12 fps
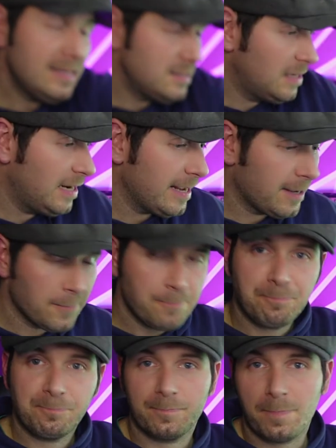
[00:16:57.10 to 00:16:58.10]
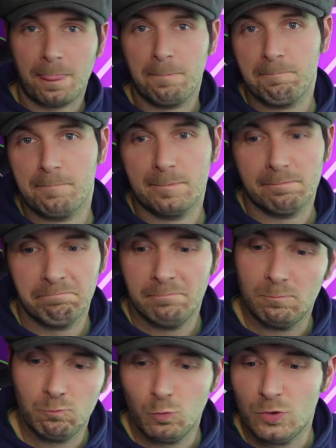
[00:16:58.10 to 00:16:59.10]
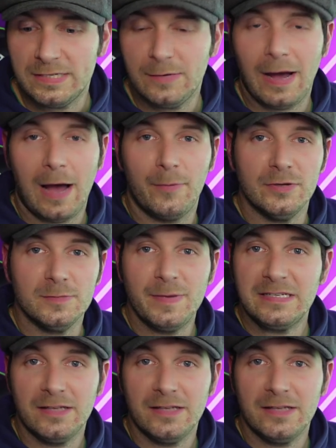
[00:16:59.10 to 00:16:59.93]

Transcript: click. We'll see what happens. Best luck